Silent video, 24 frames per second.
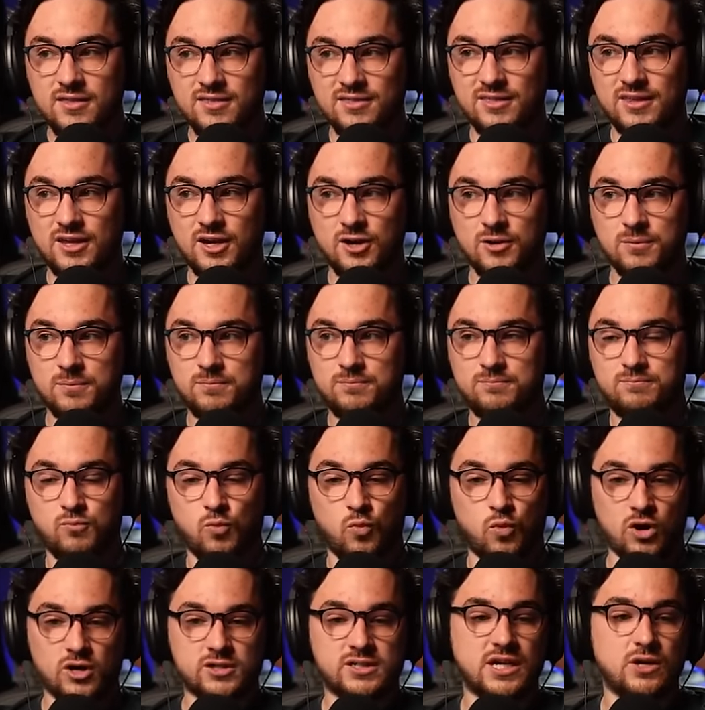they're
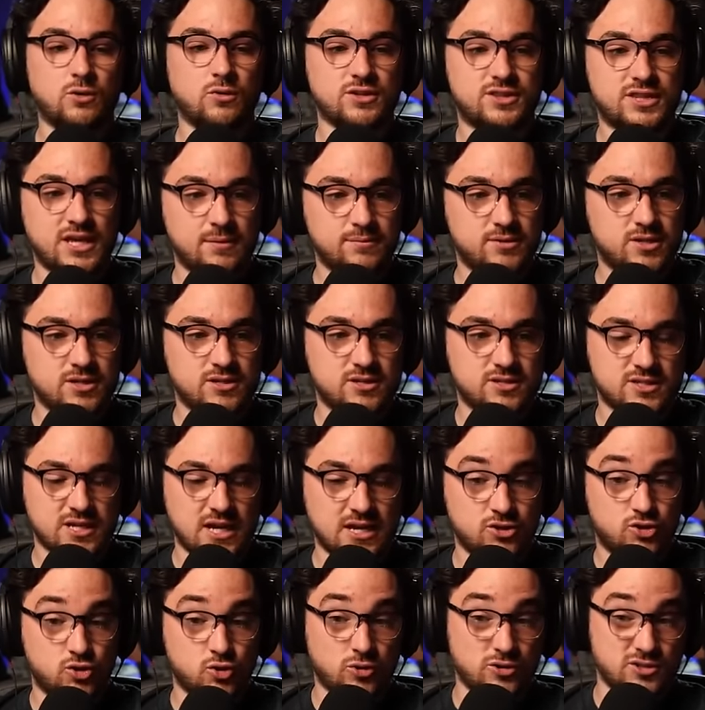working with them to
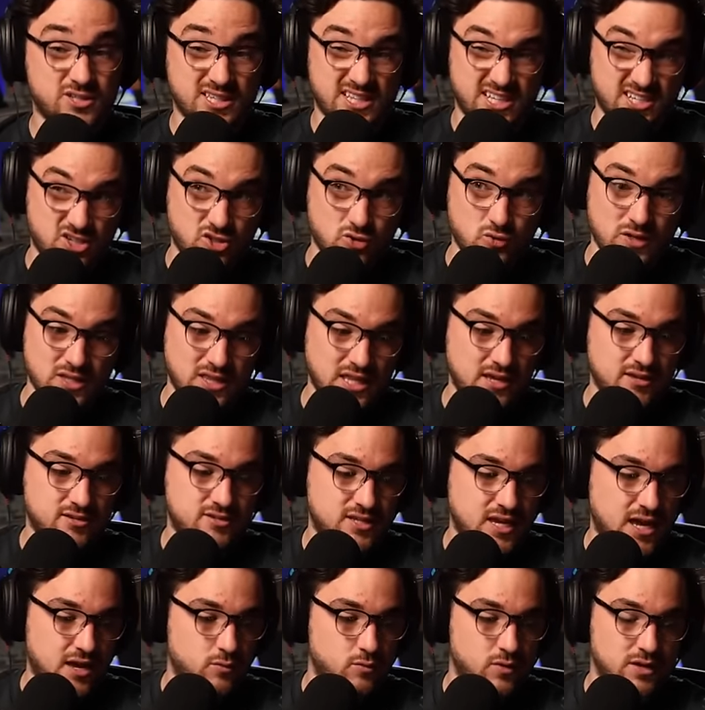design tools. And this is what they
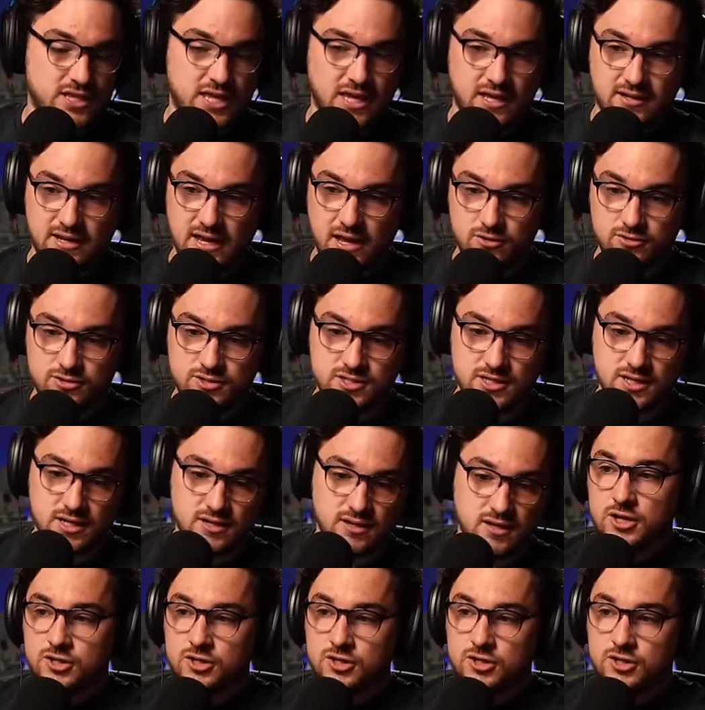said when they announced it.